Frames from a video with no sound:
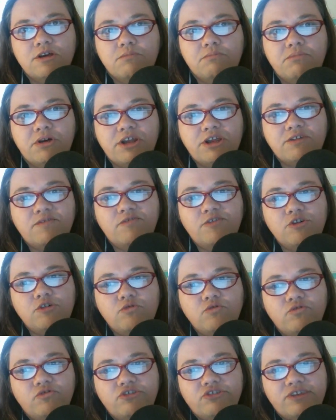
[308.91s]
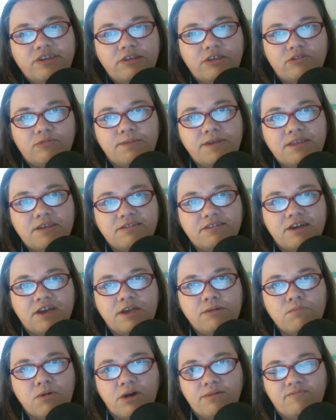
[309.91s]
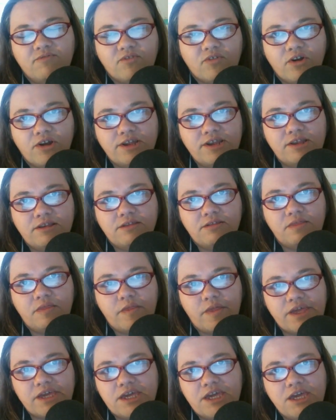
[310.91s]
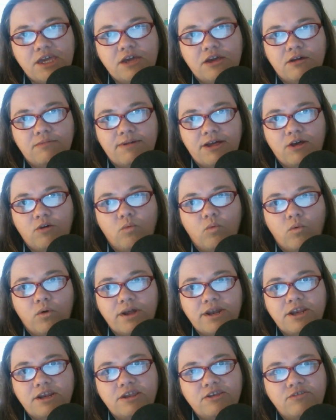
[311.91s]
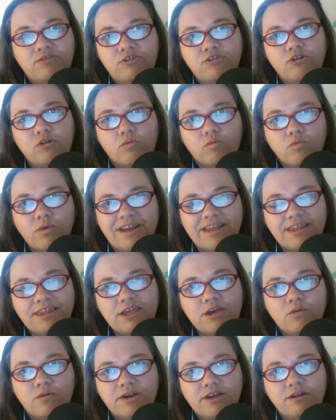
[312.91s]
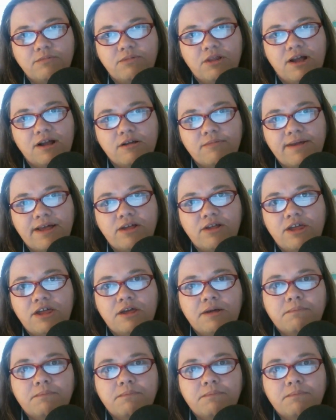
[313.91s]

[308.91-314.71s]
But if you spend the time up front thinking about what it is that you're really going to blog about,